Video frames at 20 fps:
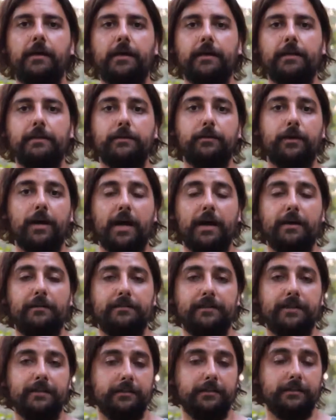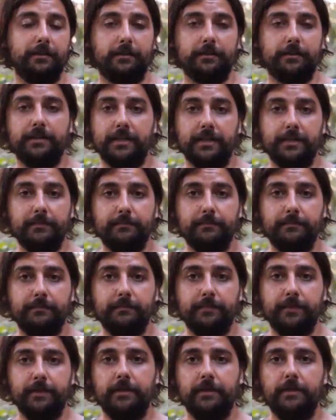And you have your team,
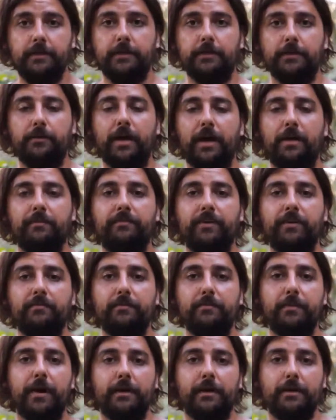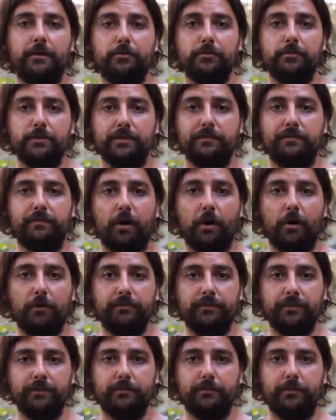you have everybody who's
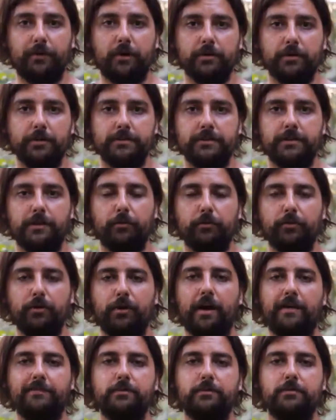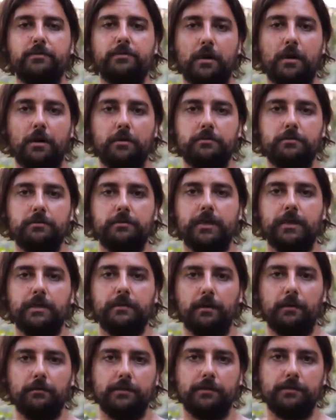involved in the project, and you have to talk to
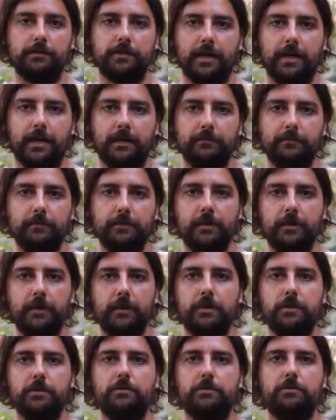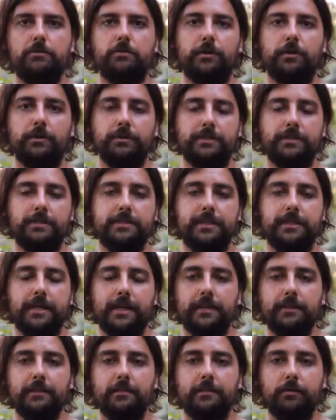them all the time to
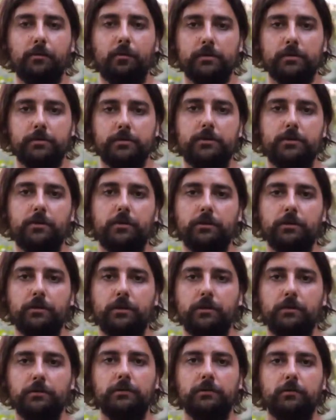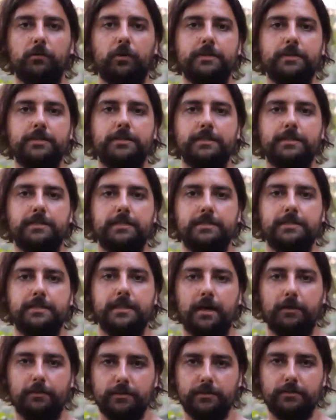understand what's going on, what is
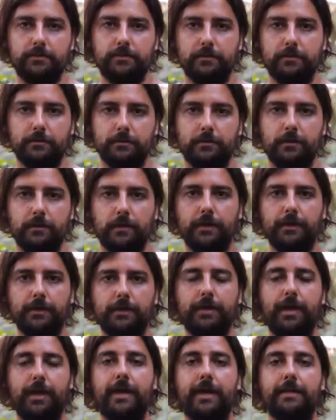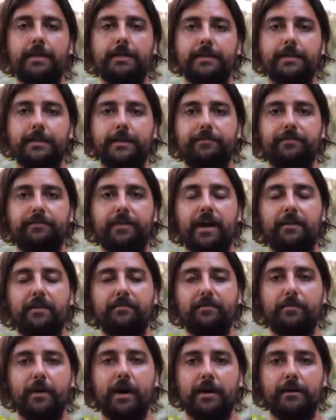necessary to do, and if
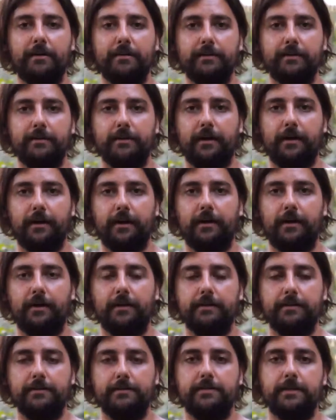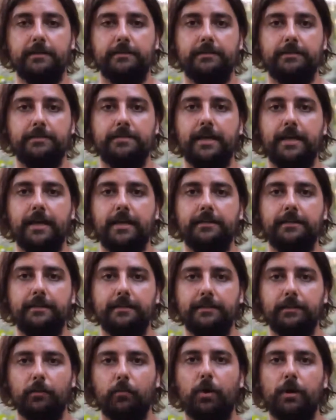everybody is
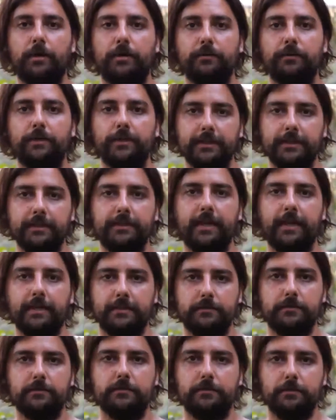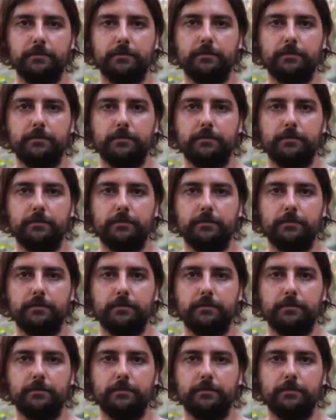understanding what you need them to